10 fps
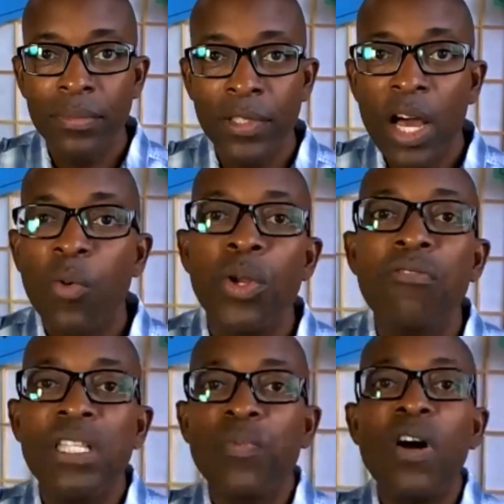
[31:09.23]
How we
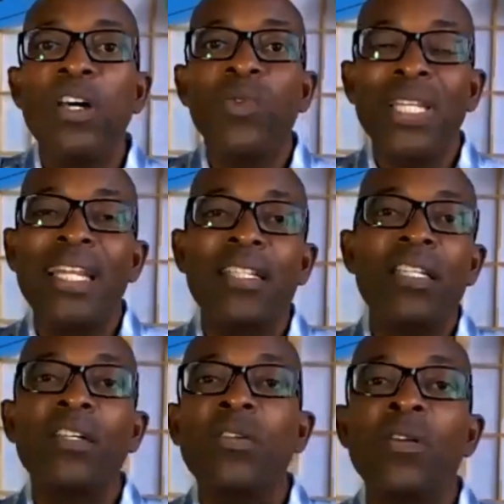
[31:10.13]
respond will let us
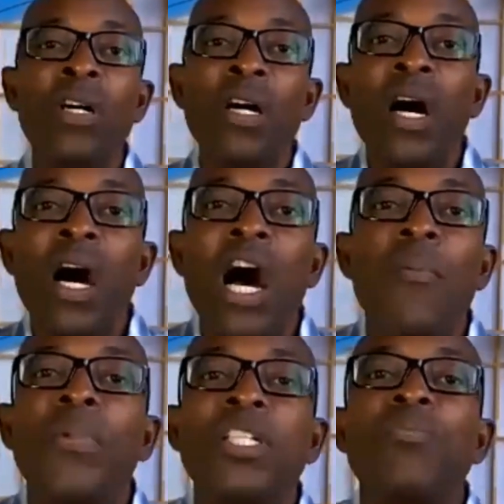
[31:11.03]
know how
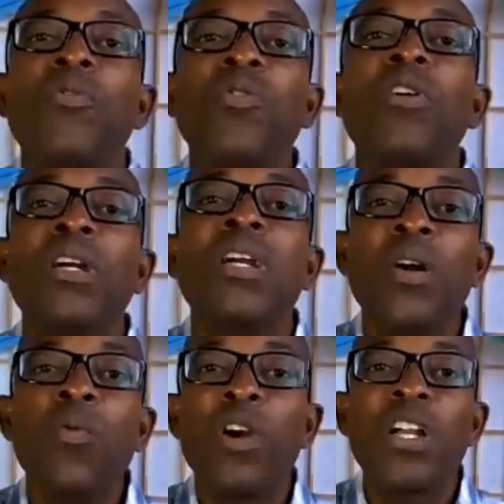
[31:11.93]
much more
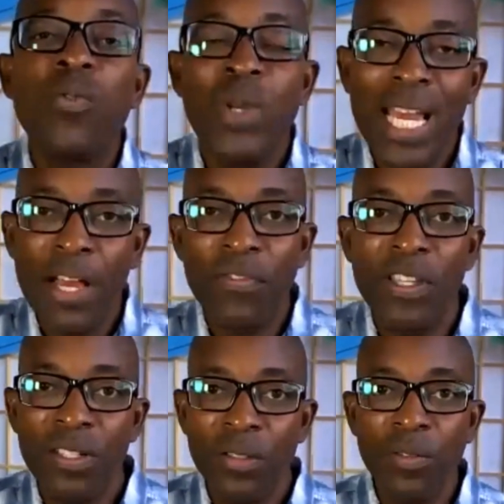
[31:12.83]
work we have to
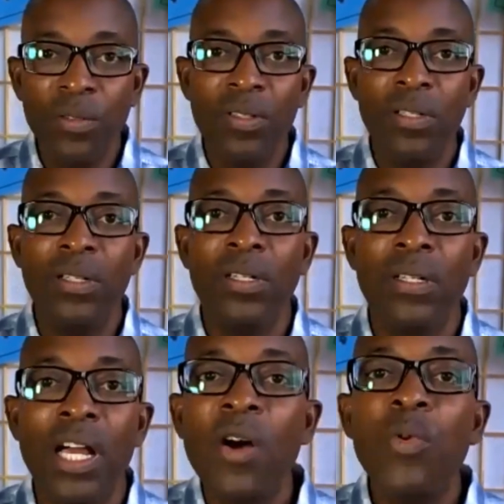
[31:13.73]
do.
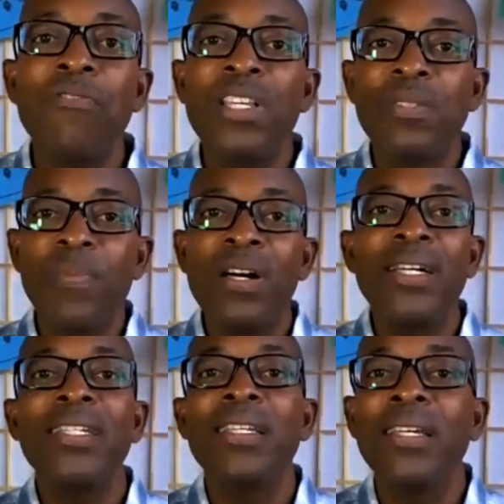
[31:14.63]
How we
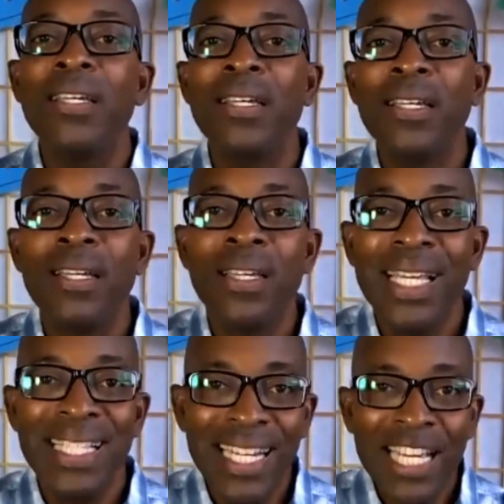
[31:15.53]
respond
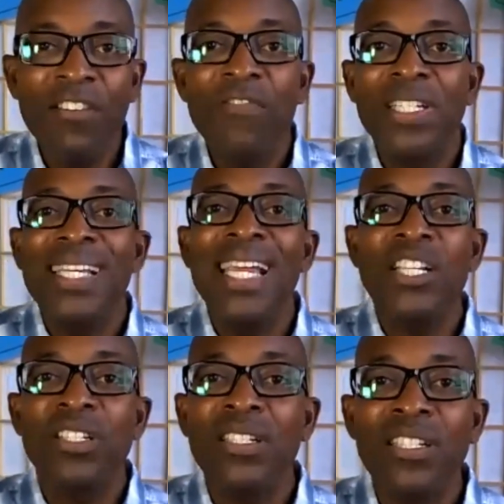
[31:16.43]
is an
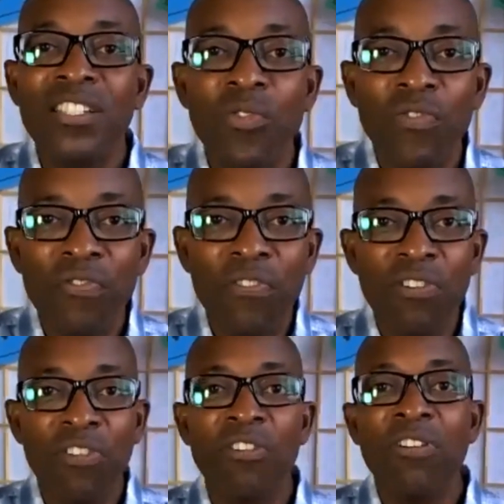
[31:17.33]
invitation to
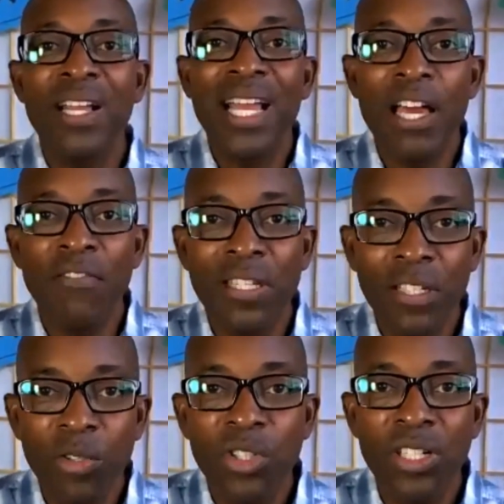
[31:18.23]
further
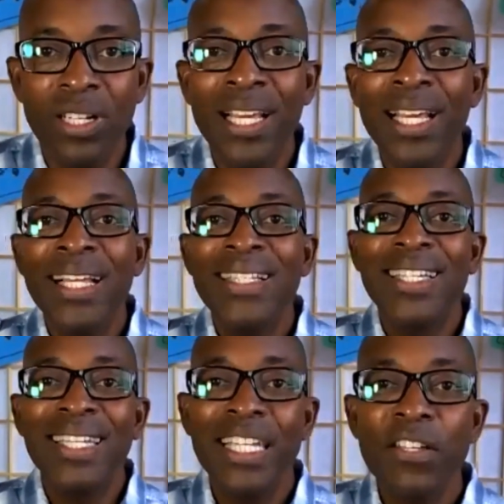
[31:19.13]
evolution, to
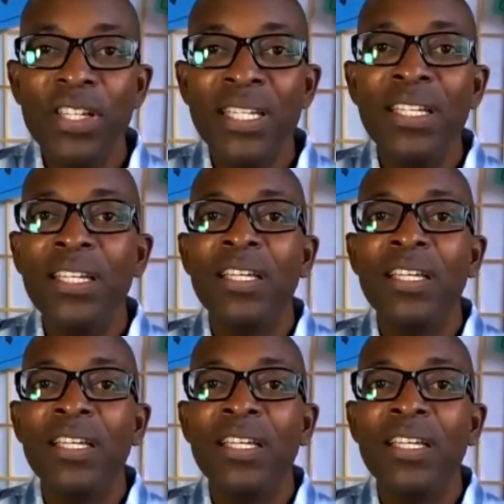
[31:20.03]
live in